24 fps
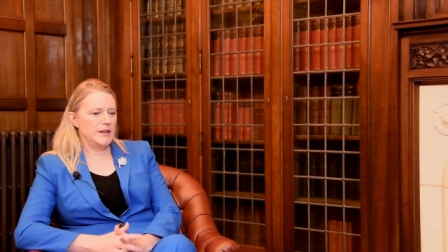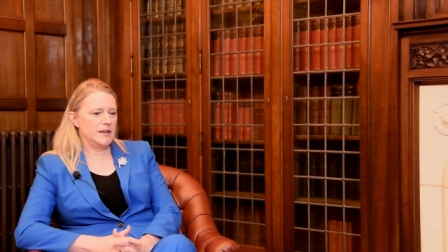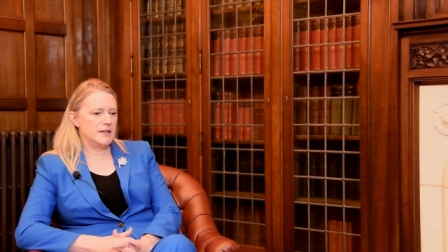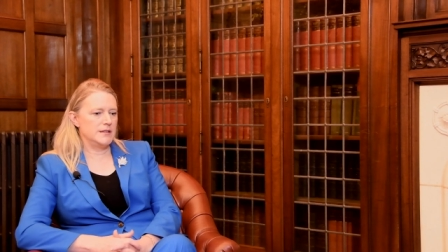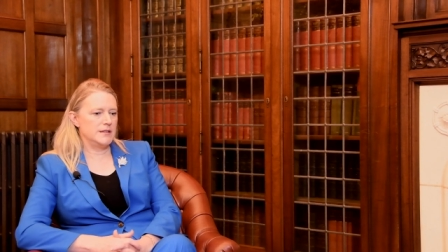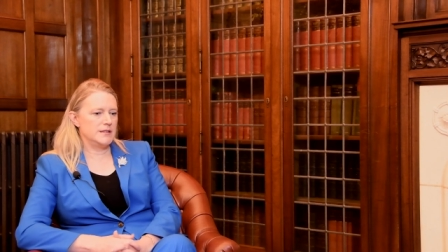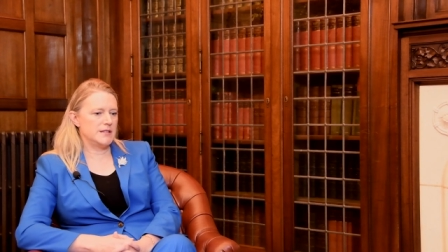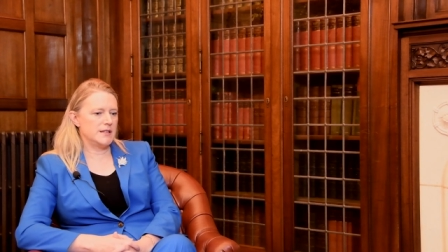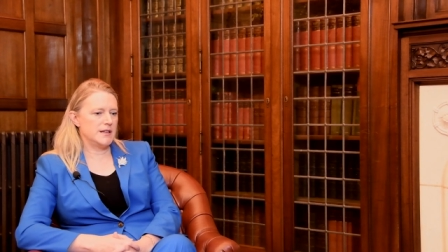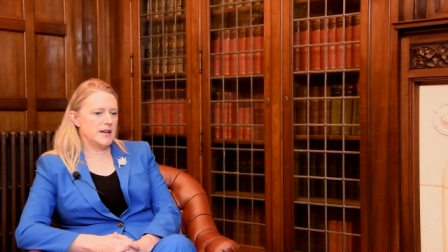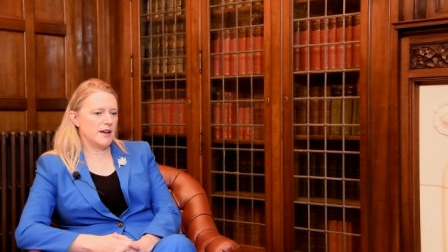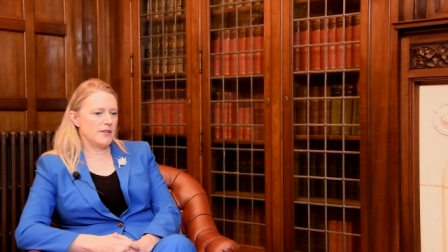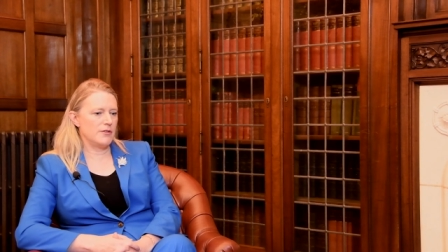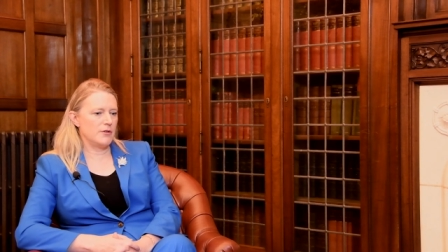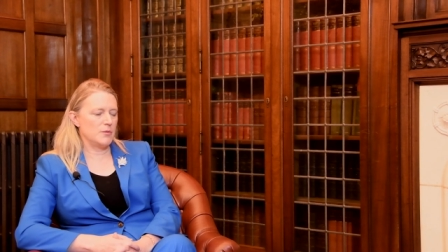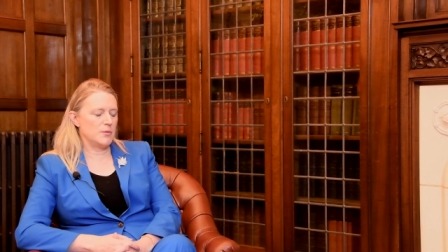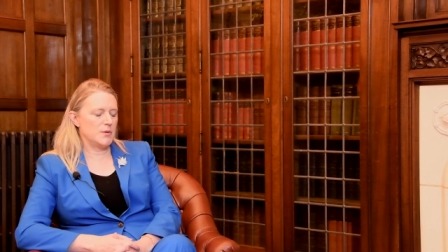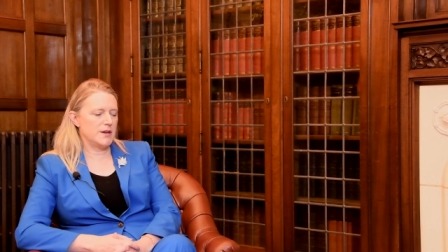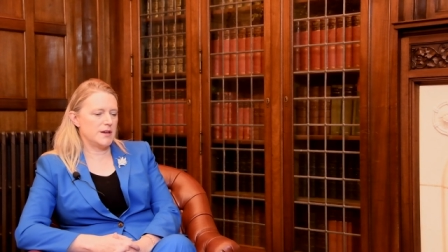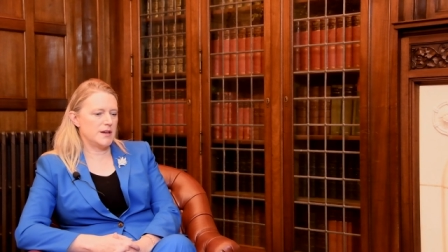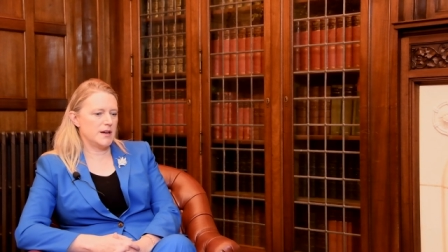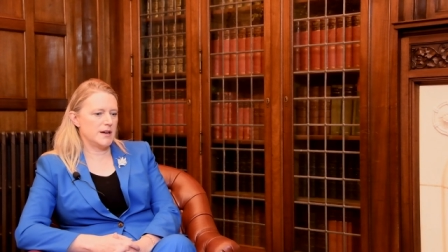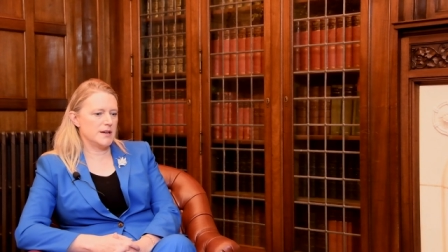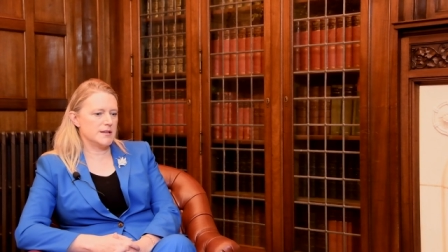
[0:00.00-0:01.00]
in together
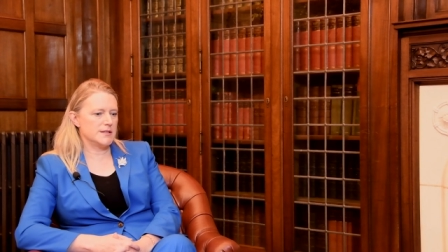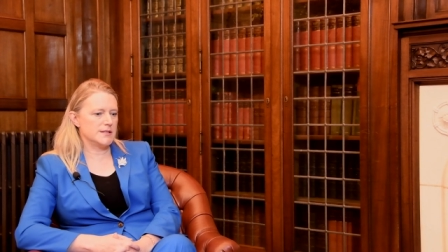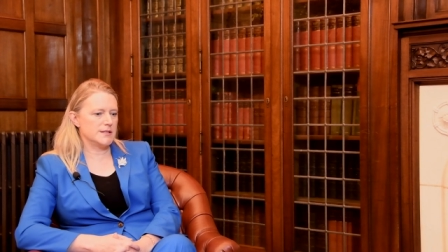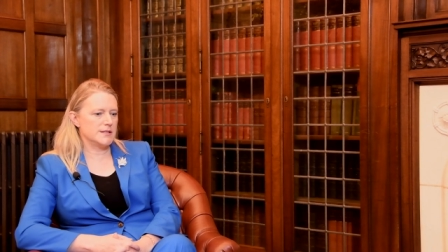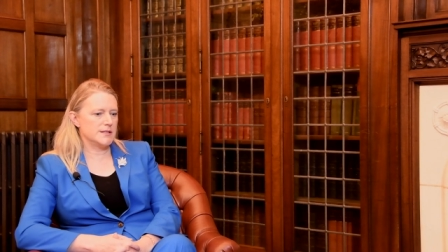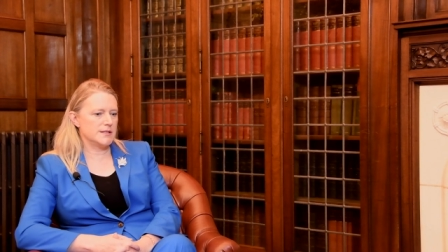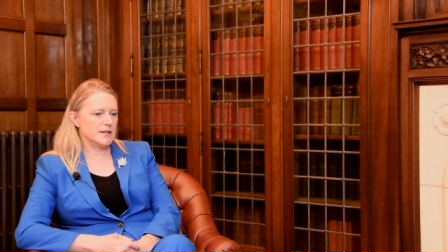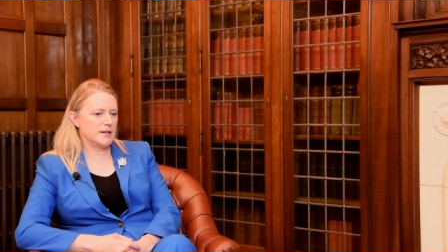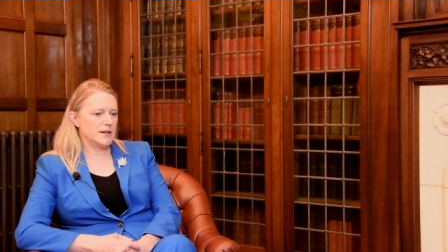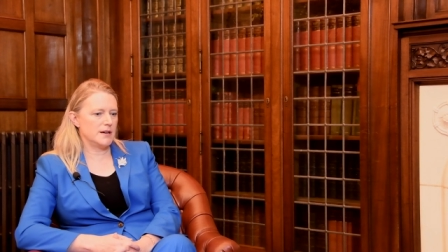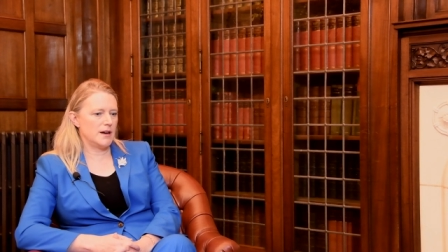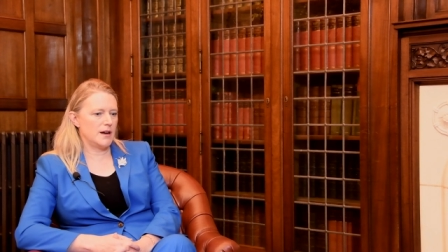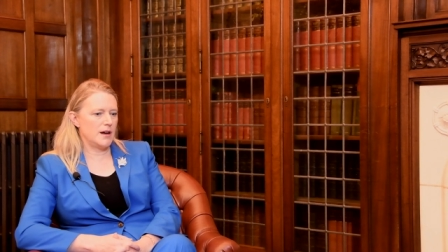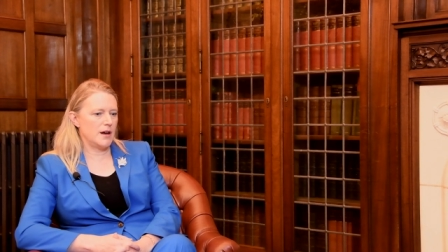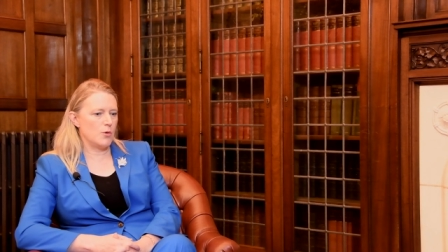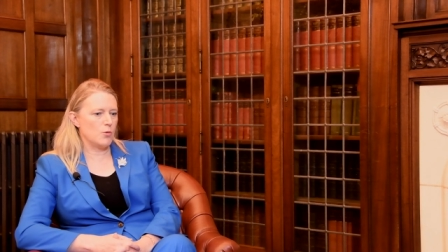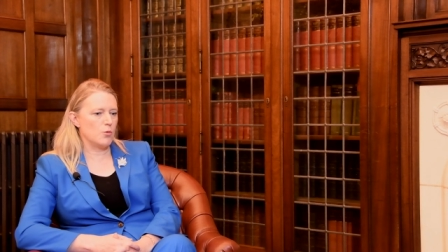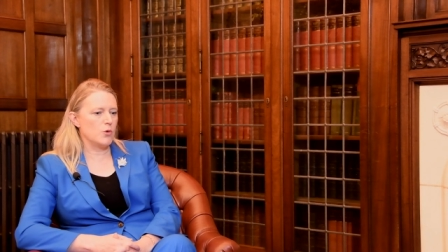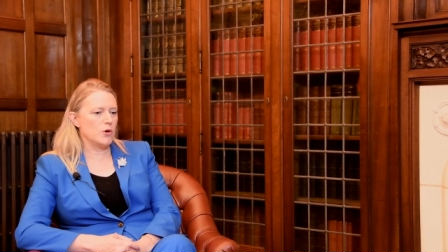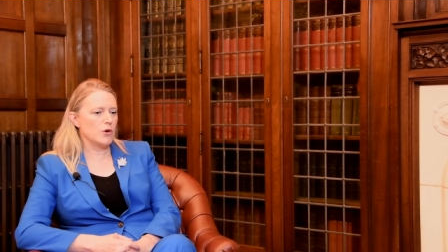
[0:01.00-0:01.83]
because uh,